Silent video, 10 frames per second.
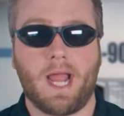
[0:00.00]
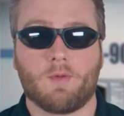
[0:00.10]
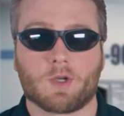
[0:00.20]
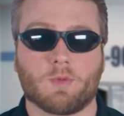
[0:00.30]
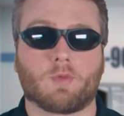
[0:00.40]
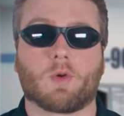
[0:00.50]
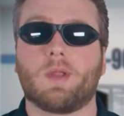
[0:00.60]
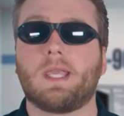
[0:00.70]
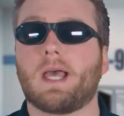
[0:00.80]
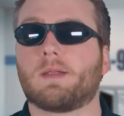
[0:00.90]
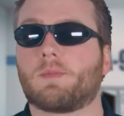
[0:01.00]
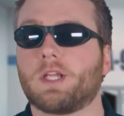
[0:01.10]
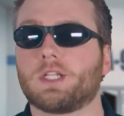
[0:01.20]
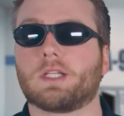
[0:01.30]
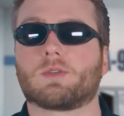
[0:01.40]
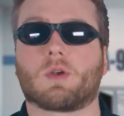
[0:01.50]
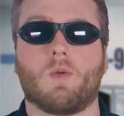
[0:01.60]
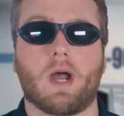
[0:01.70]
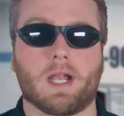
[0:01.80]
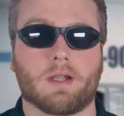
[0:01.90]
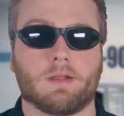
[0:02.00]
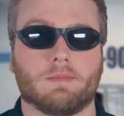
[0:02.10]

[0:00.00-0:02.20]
hours before recalibration is required.